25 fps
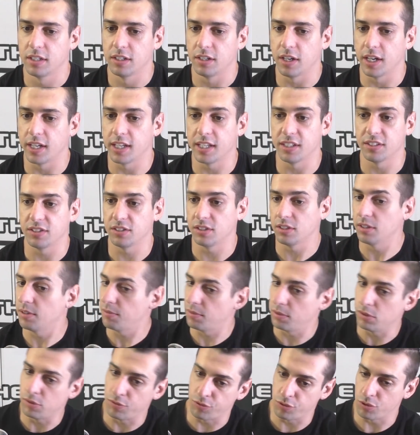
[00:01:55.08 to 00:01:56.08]
I guess
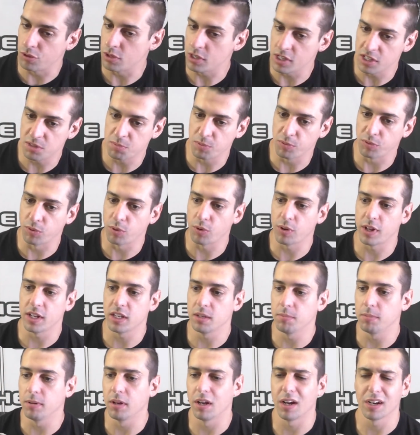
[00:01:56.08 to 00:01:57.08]
a few years before that,
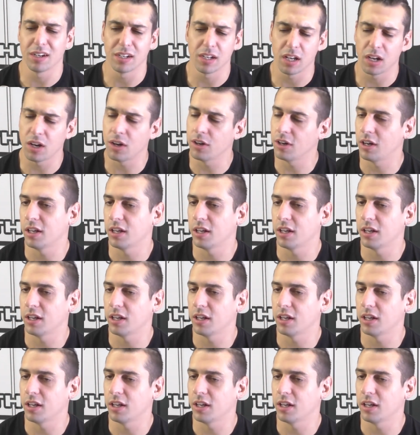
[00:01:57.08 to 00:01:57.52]
you'd be like, no,